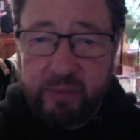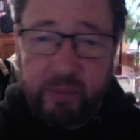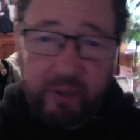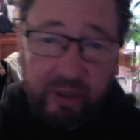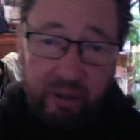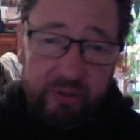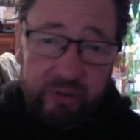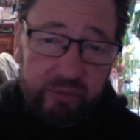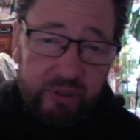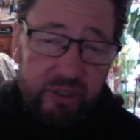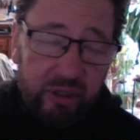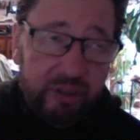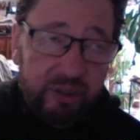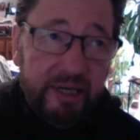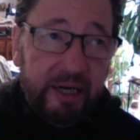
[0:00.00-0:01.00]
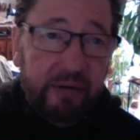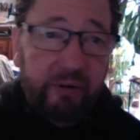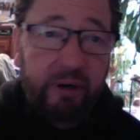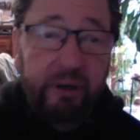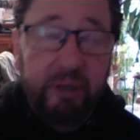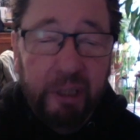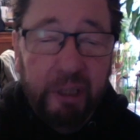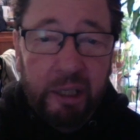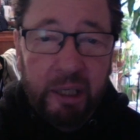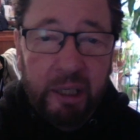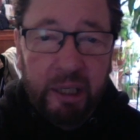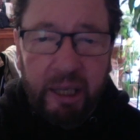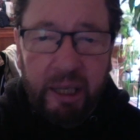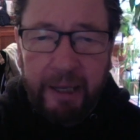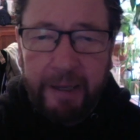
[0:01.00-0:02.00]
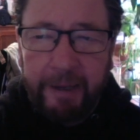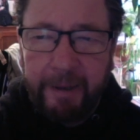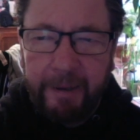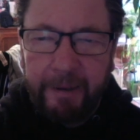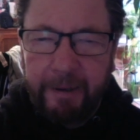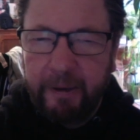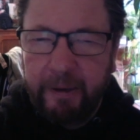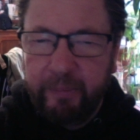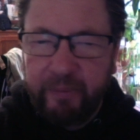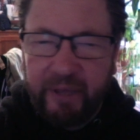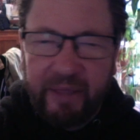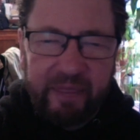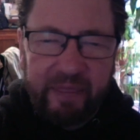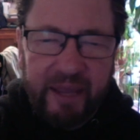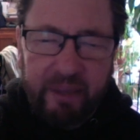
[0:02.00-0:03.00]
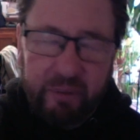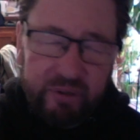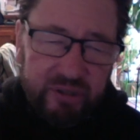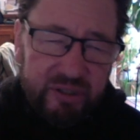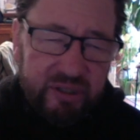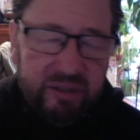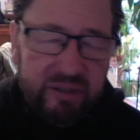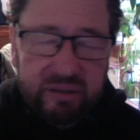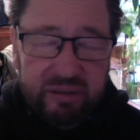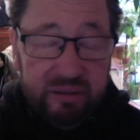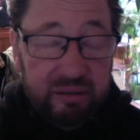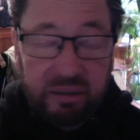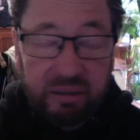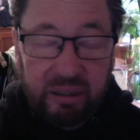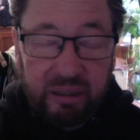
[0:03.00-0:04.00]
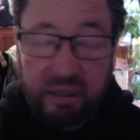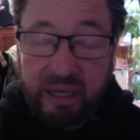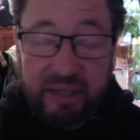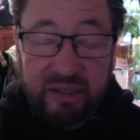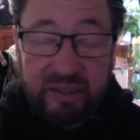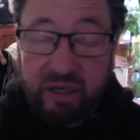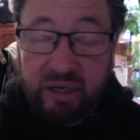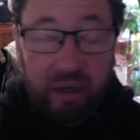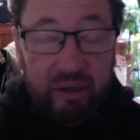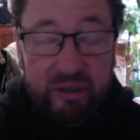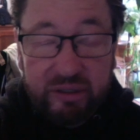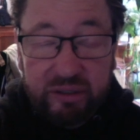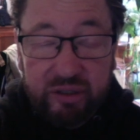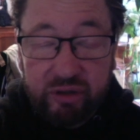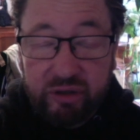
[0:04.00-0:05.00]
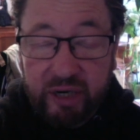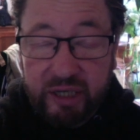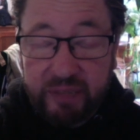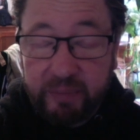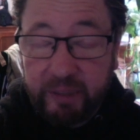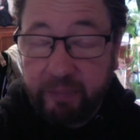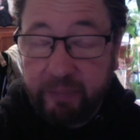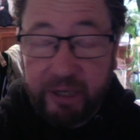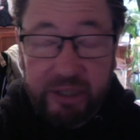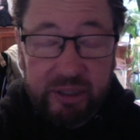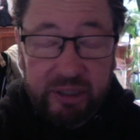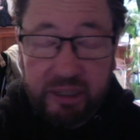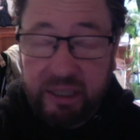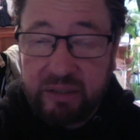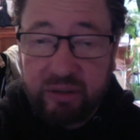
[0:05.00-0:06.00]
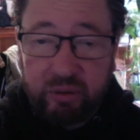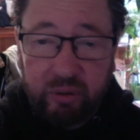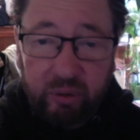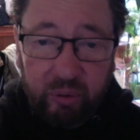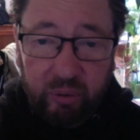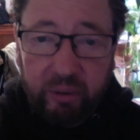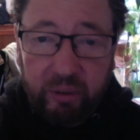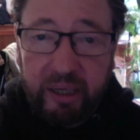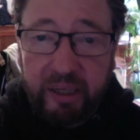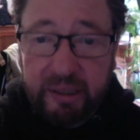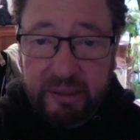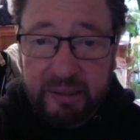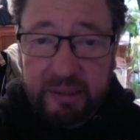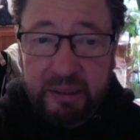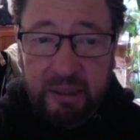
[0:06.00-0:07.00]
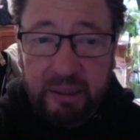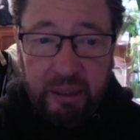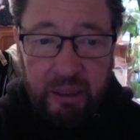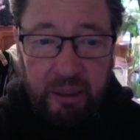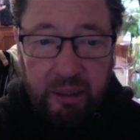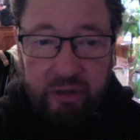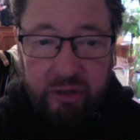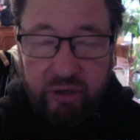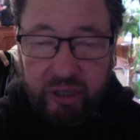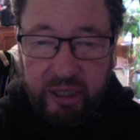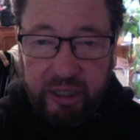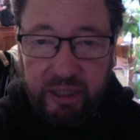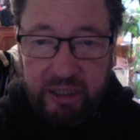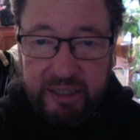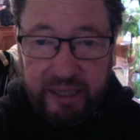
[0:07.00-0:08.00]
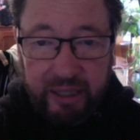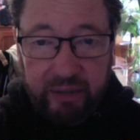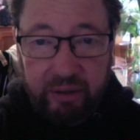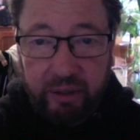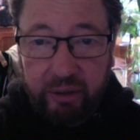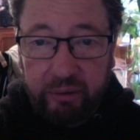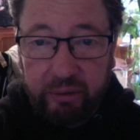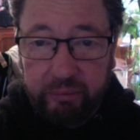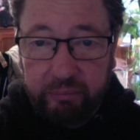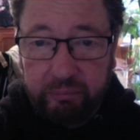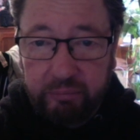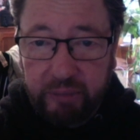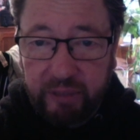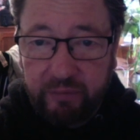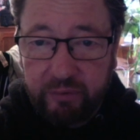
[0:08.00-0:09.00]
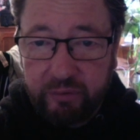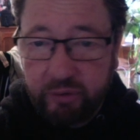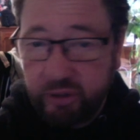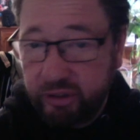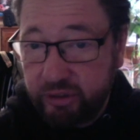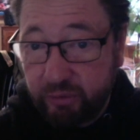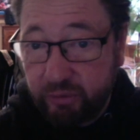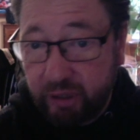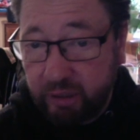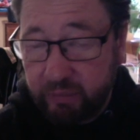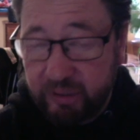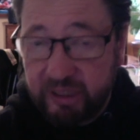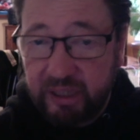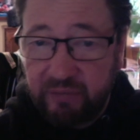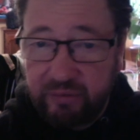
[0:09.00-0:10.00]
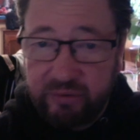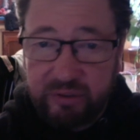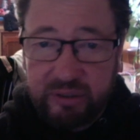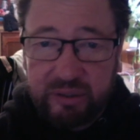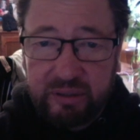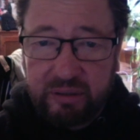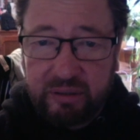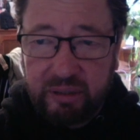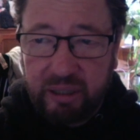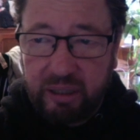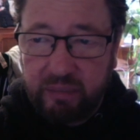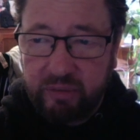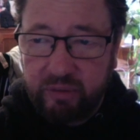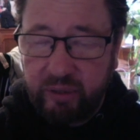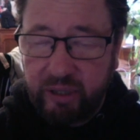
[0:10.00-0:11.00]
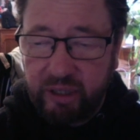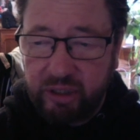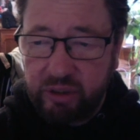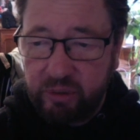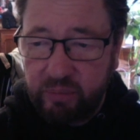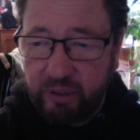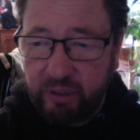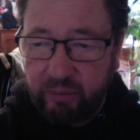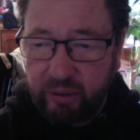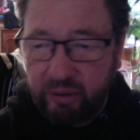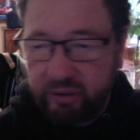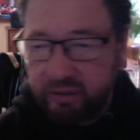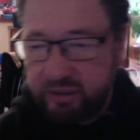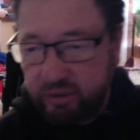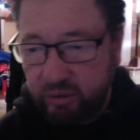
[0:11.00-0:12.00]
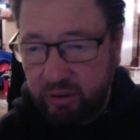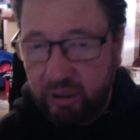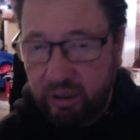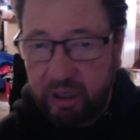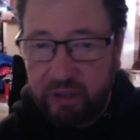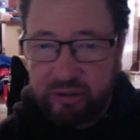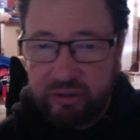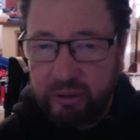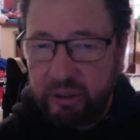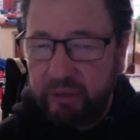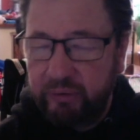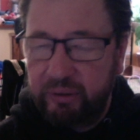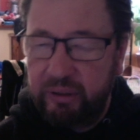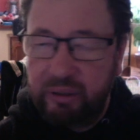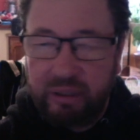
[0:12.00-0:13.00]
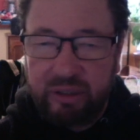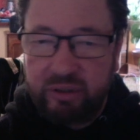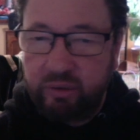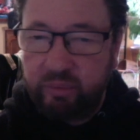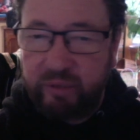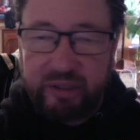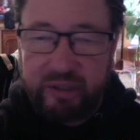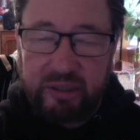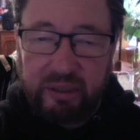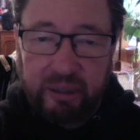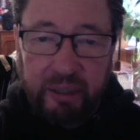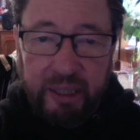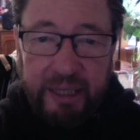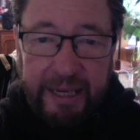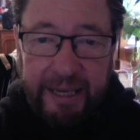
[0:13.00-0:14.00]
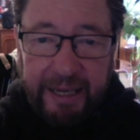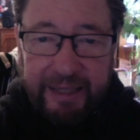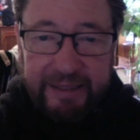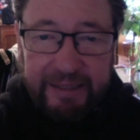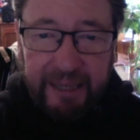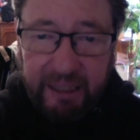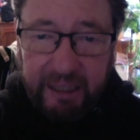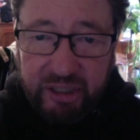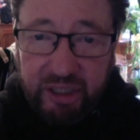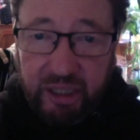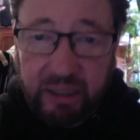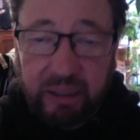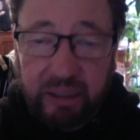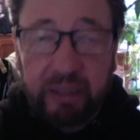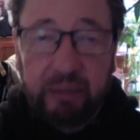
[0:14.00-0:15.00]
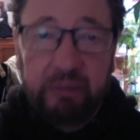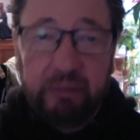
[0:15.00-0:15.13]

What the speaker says: But I was originally on tacro, and that was, and as you know, as a new transplant patient, it's always trying to get your tacro levels or your sirolimus levels to where they should be, whether they're too high or too low, and it's almost a daily juggling